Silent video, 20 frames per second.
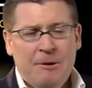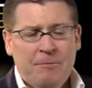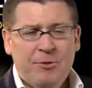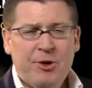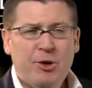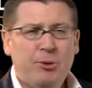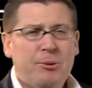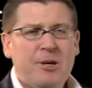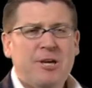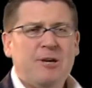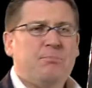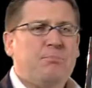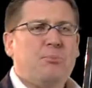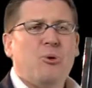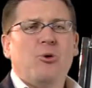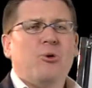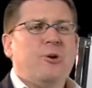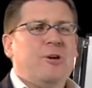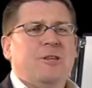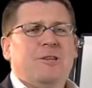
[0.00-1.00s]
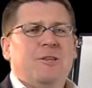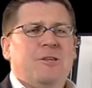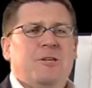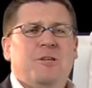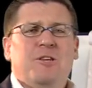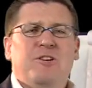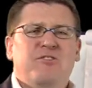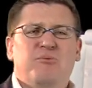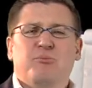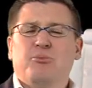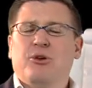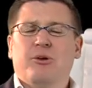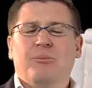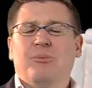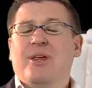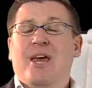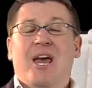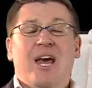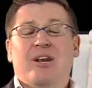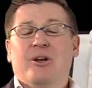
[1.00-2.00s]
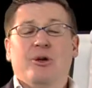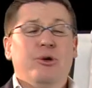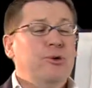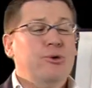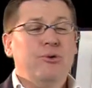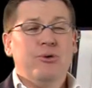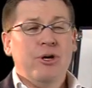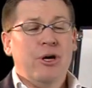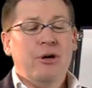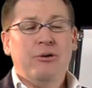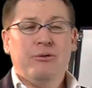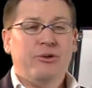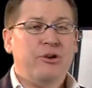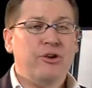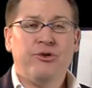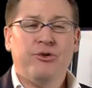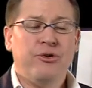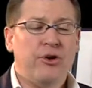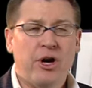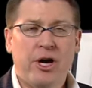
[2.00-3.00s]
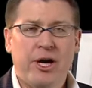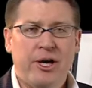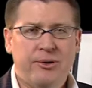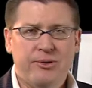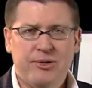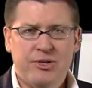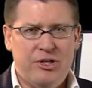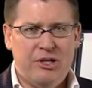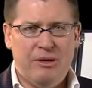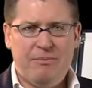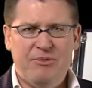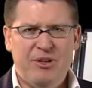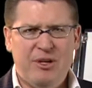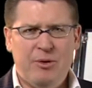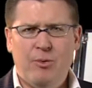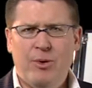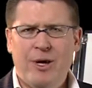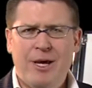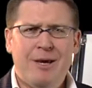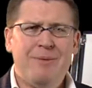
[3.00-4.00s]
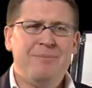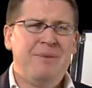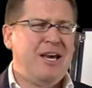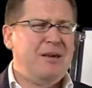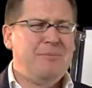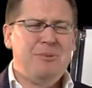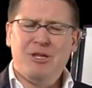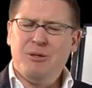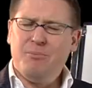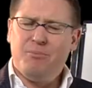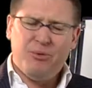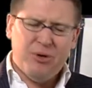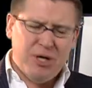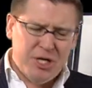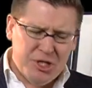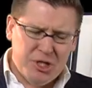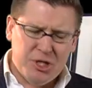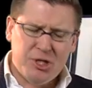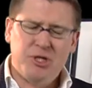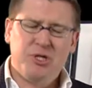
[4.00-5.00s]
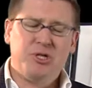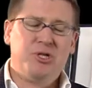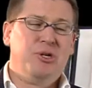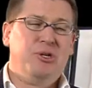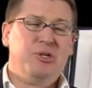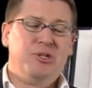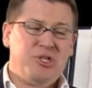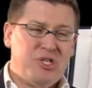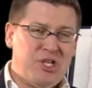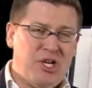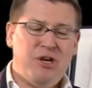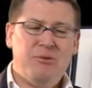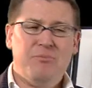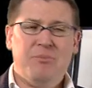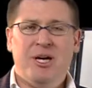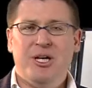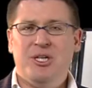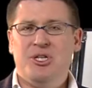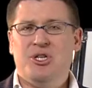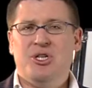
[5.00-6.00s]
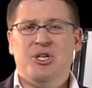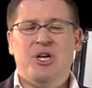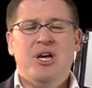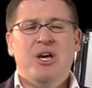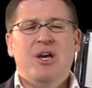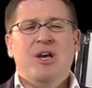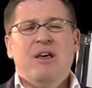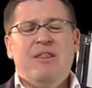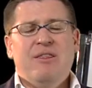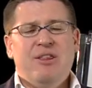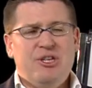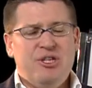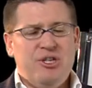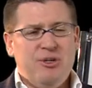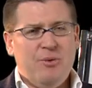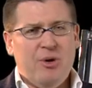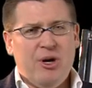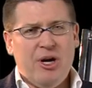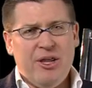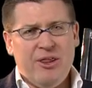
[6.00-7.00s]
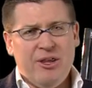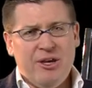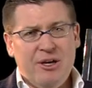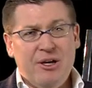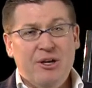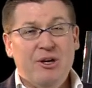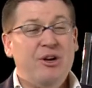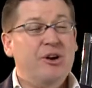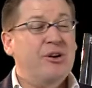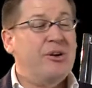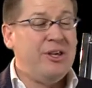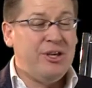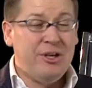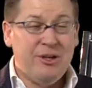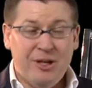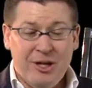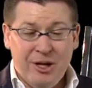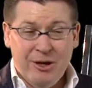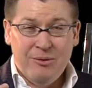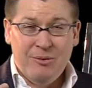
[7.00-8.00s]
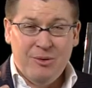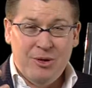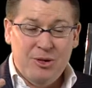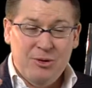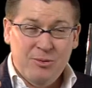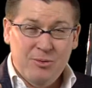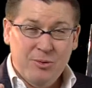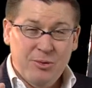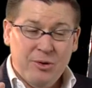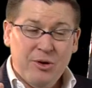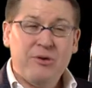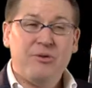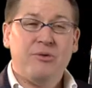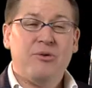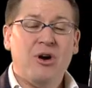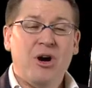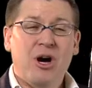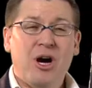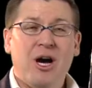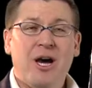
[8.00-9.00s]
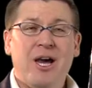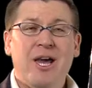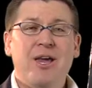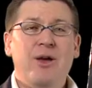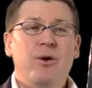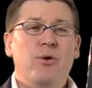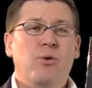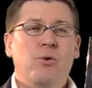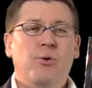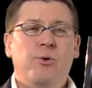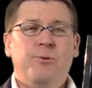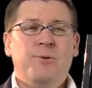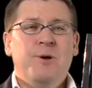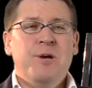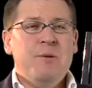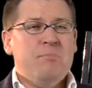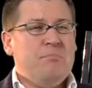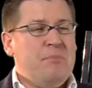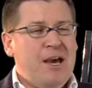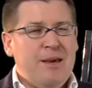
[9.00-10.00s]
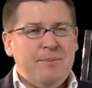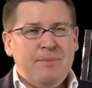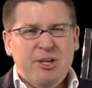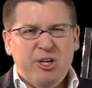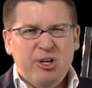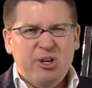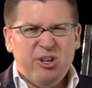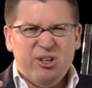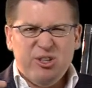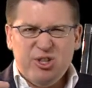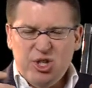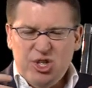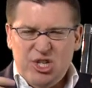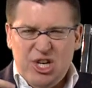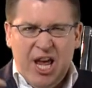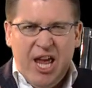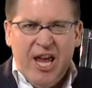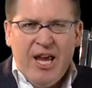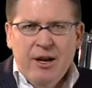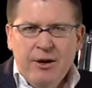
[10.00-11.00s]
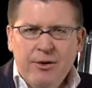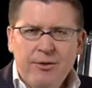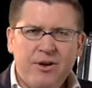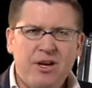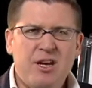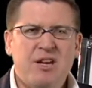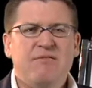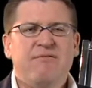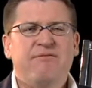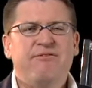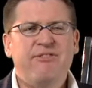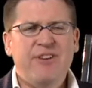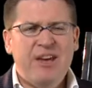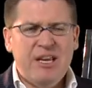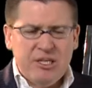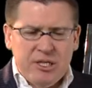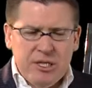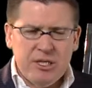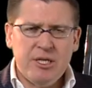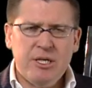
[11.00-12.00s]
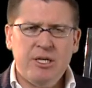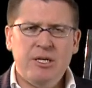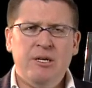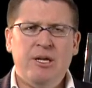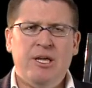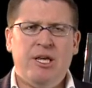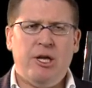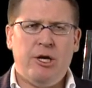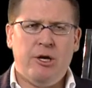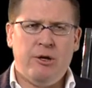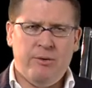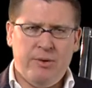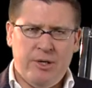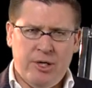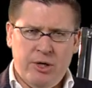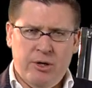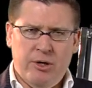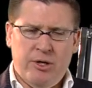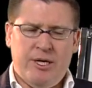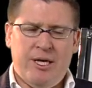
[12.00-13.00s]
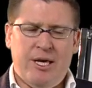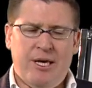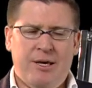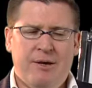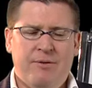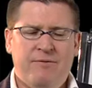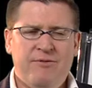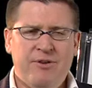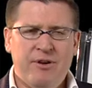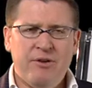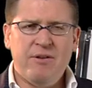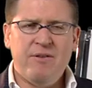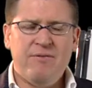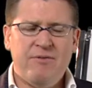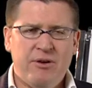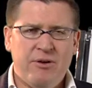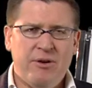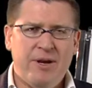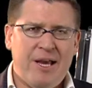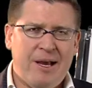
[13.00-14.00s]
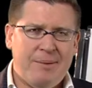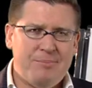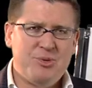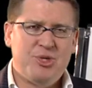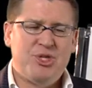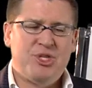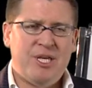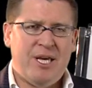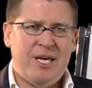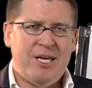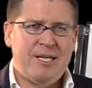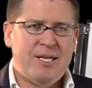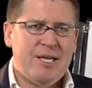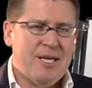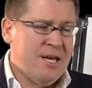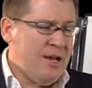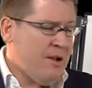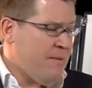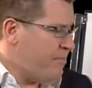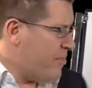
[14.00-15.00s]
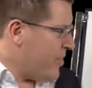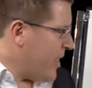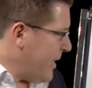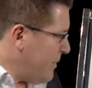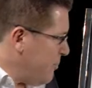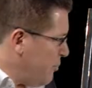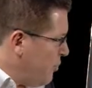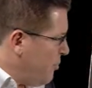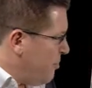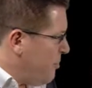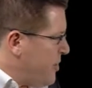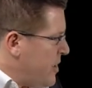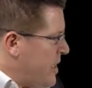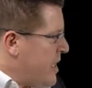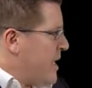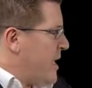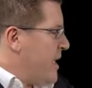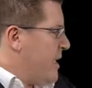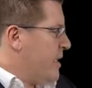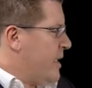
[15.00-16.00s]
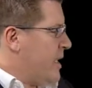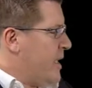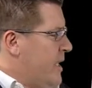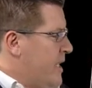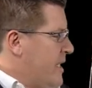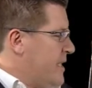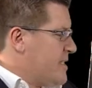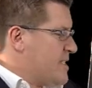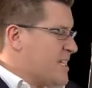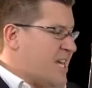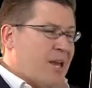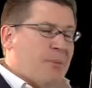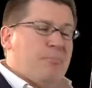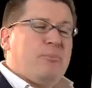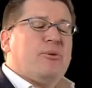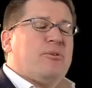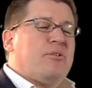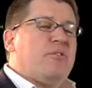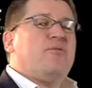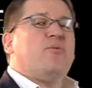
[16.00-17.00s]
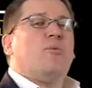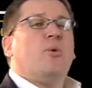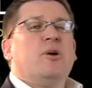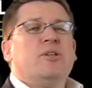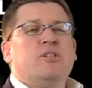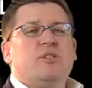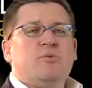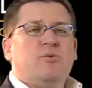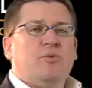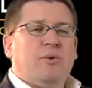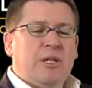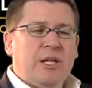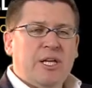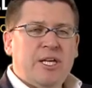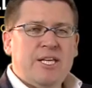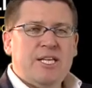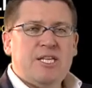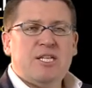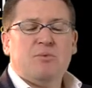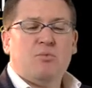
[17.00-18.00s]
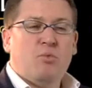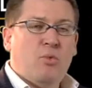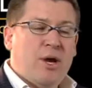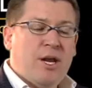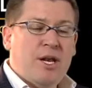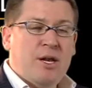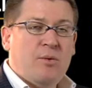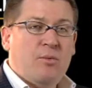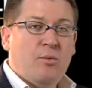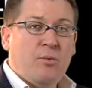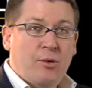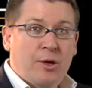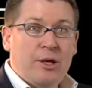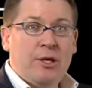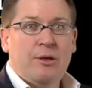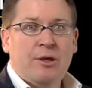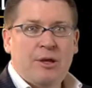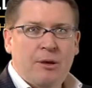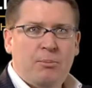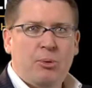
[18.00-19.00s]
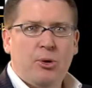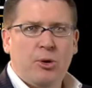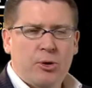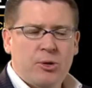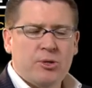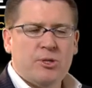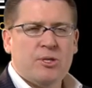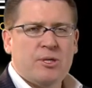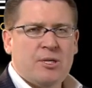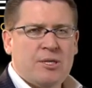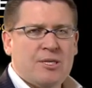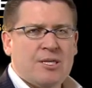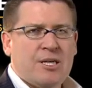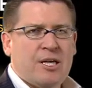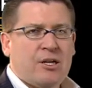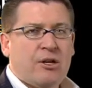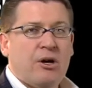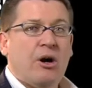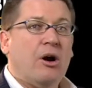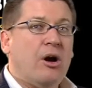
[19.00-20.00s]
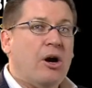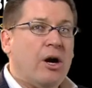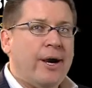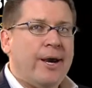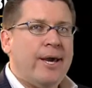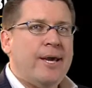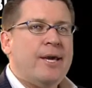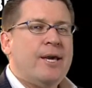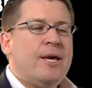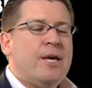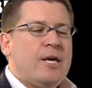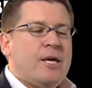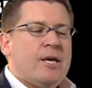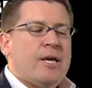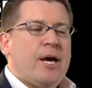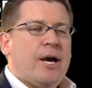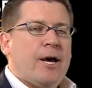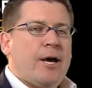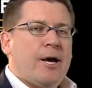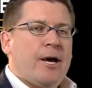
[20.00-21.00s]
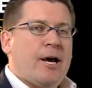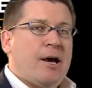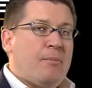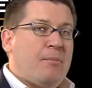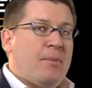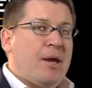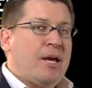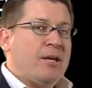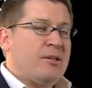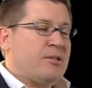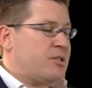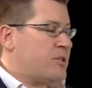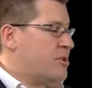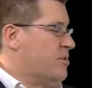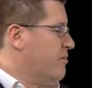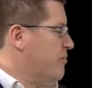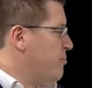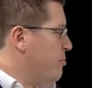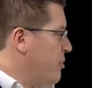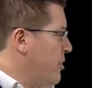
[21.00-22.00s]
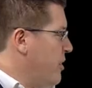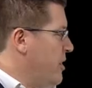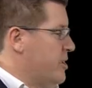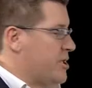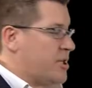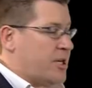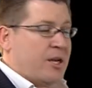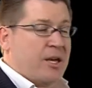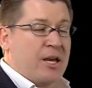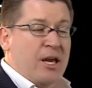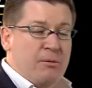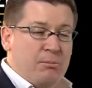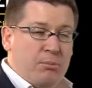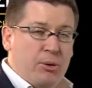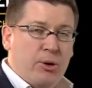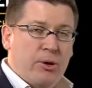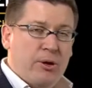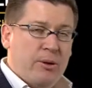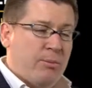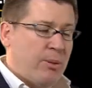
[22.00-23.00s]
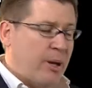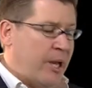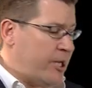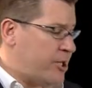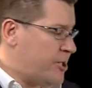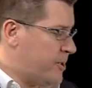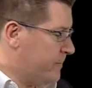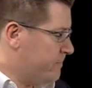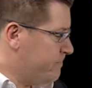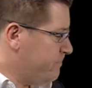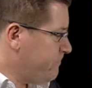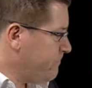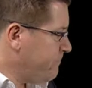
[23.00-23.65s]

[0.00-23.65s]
there'll be a point that you've probably had a good old cry on something where maybe the pressure just got so much that you either, you will cry, or maybe you got just angry and vented, and got very, very upset. That will be an example of what's released when a person is under high amounts of pressure and perturbation.